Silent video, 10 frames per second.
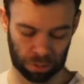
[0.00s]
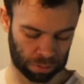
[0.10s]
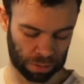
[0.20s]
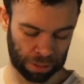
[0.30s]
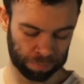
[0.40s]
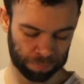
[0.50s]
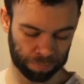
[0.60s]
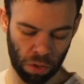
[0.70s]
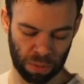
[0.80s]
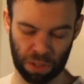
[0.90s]
Okay?
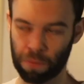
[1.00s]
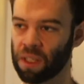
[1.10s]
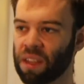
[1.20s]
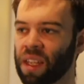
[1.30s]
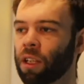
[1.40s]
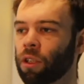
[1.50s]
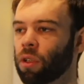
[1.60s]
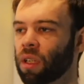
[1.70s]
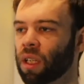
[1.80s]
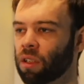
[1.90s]
So once you've done that, you
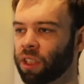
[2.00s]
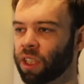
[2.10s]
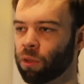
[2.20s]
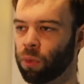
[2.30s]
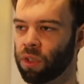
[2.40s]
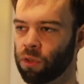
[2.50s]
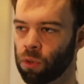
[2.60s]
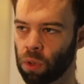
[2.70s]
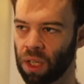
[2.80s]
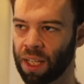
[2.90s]
can click
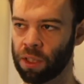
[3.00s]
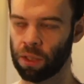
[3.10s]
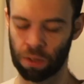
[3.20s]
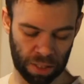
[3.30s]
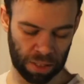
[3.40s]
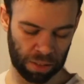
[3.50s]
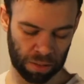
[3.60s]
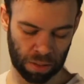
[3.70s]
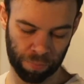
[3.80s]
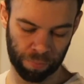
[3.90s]
Withdraw AUD.
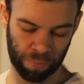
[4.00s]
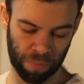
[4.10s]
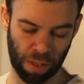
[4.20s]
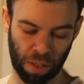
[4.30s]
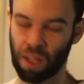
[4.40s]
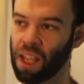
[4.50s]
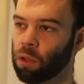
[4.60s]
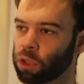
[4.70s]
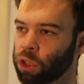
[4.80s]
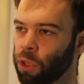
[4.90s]
It'll
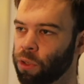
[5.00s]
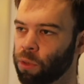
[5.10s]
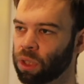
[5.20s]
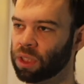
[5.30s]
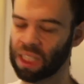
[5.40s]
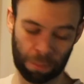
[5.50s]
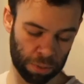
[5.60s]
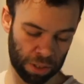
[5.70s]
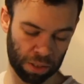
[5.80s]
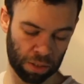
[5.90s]
show you what's
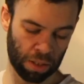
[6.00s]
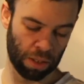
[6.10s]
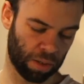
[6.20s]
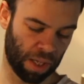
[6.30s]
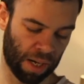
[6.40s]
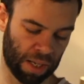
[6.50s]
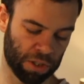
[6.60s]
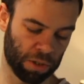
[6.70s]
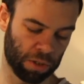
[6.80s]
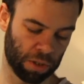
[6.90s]
happening and ask
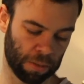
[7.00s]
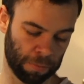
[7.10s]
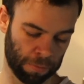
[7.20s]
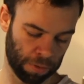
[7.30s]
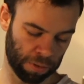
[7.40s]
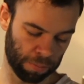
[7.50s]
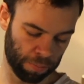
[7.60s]
you to confirm.